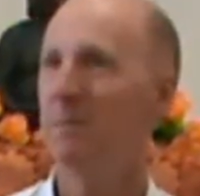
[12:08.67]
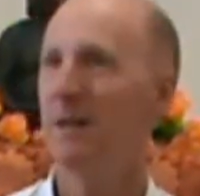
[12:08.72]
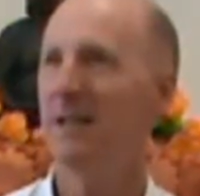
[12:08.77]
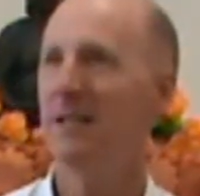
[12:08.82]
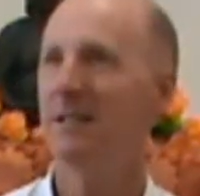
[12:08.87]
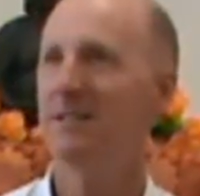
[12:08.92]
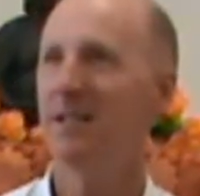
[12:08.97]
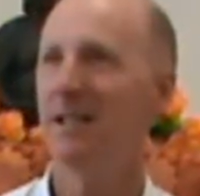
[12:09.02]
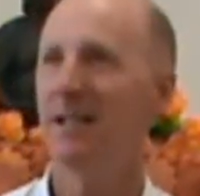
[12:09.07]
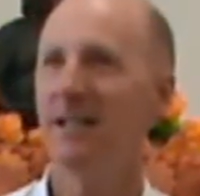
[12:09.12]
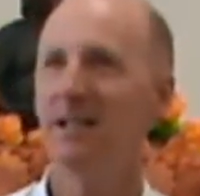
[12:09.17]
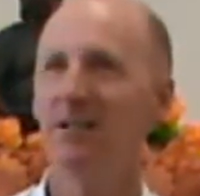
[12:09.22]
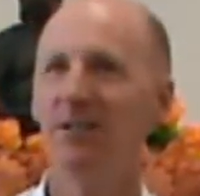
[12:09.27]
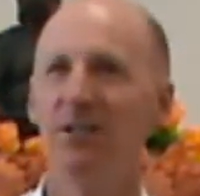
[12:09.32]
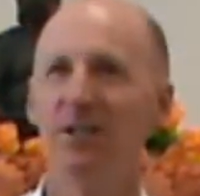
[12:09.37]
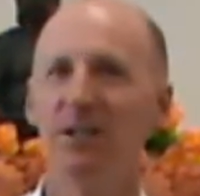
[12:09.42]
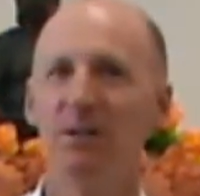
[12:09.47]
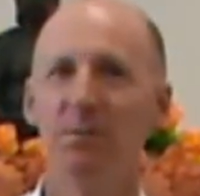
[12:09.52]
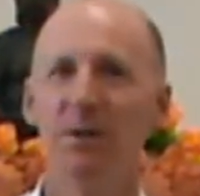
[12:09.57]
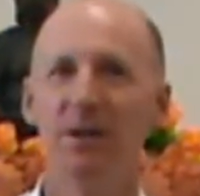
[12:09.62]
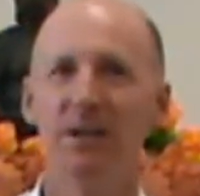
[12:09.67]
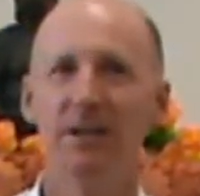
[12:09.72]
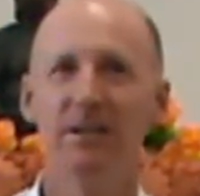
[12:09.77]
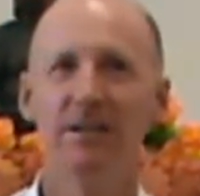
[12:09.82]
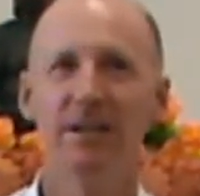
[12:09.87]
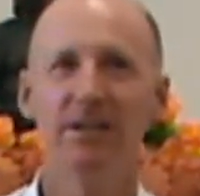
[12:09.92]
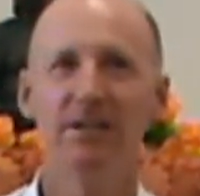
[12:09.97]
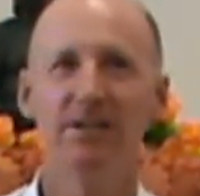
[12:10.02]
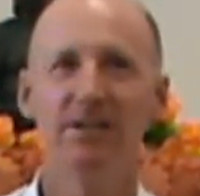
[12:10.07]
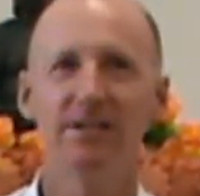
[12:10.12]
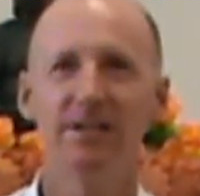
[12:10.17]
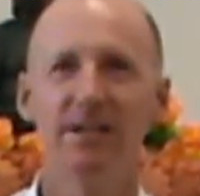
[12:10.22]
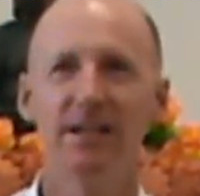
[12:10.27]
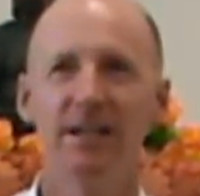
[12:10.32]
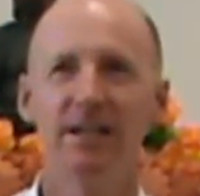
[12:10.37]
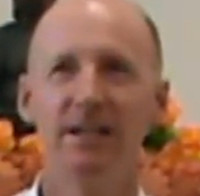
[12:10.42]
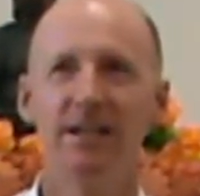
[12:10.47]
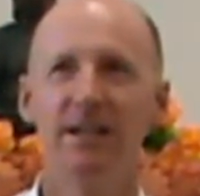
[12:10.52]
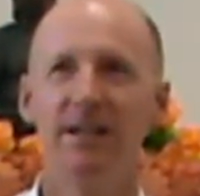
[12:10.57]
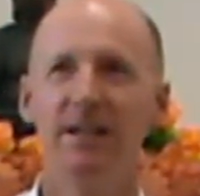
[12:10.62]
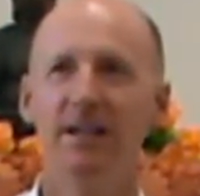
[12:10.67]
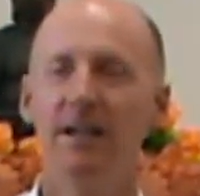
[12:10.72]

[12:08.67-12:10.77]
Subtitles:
meditating longer might have noticed that.